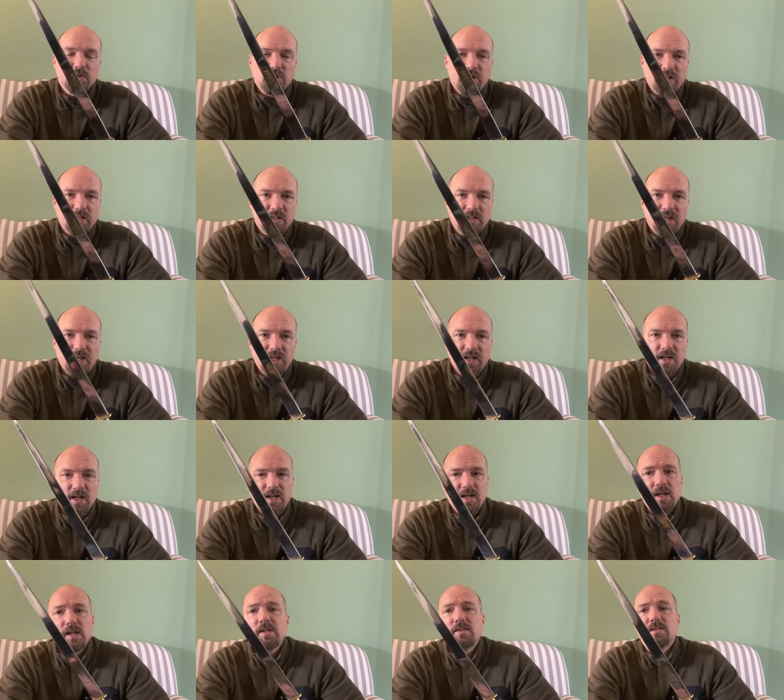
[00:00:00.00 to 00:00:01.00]
channel,
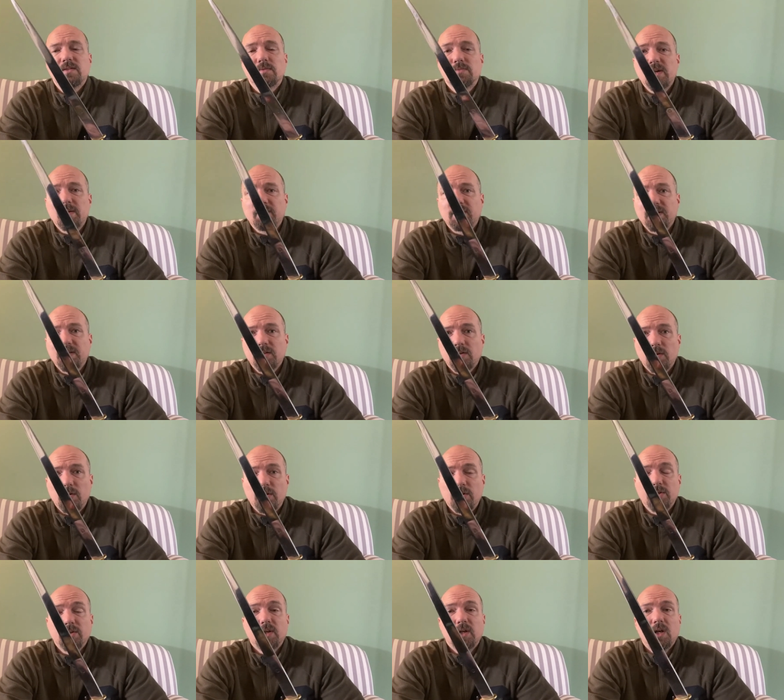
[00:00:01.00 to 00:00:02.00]
aka Rambling
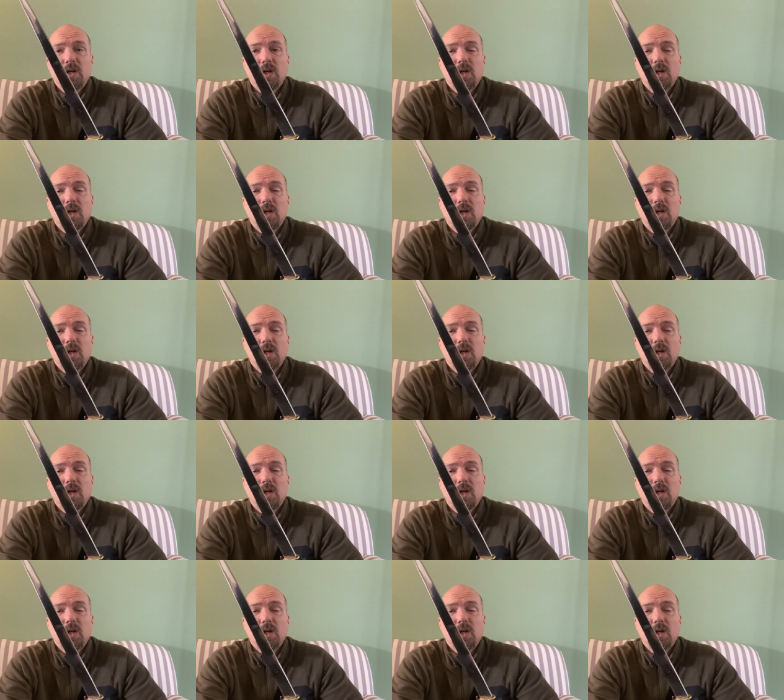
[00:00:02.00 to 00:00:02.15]
Kern,